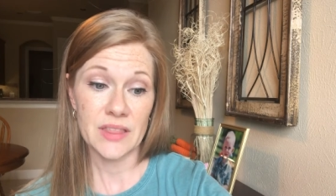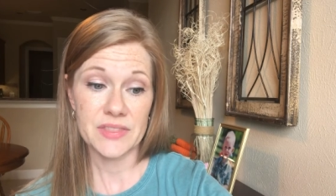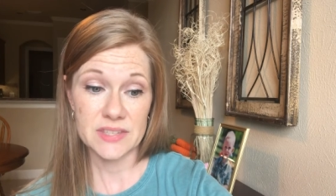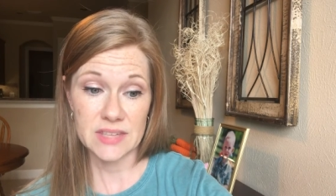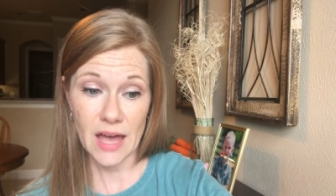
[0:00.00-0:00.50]

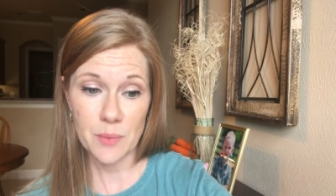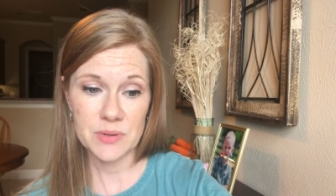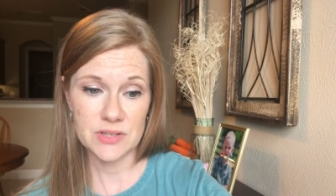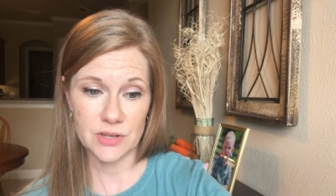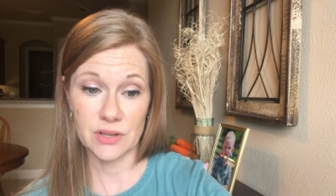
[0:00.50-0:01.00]
This
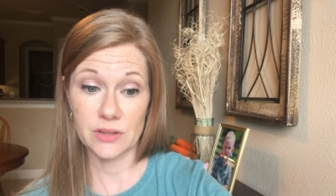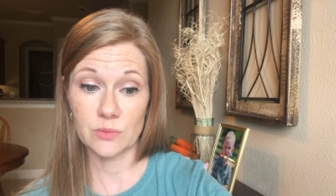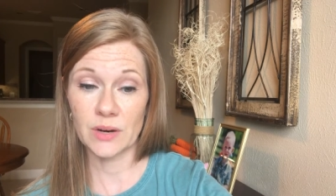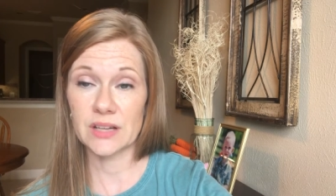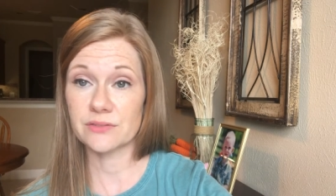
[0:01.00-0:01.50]
happened during the
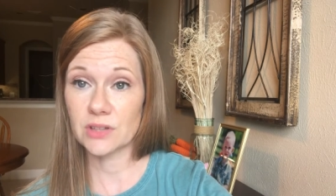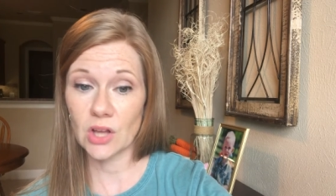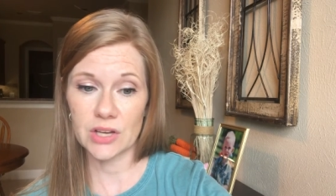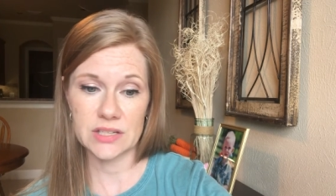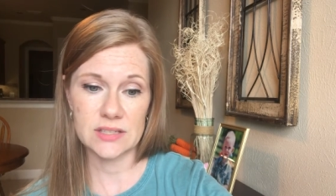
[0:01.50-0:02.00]
reign of
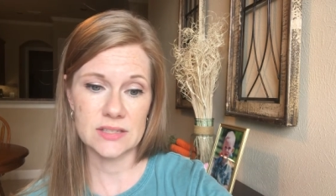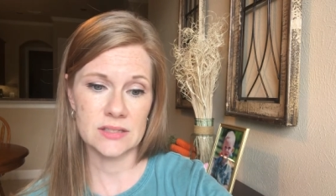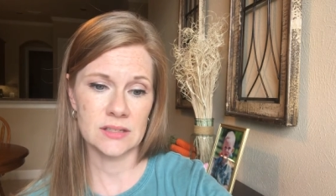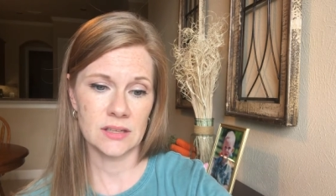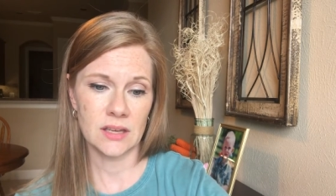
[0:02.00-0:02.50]
Claudius.